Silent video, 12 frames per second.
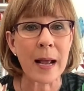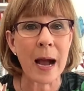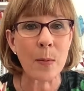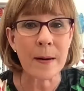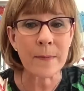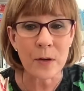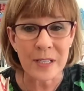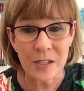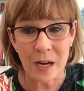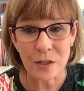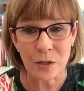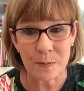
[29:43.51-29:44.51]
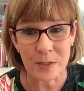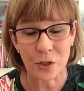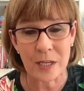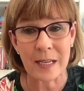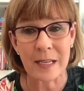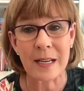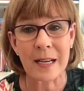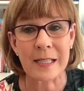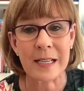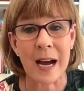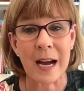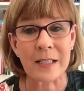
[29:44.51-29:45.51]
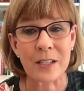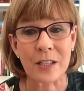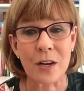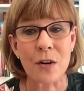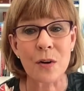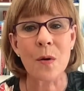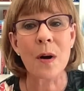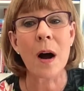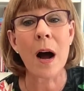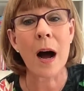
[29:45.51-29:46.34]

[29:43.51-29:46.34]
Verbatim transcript: however it's on your machine, it's got to go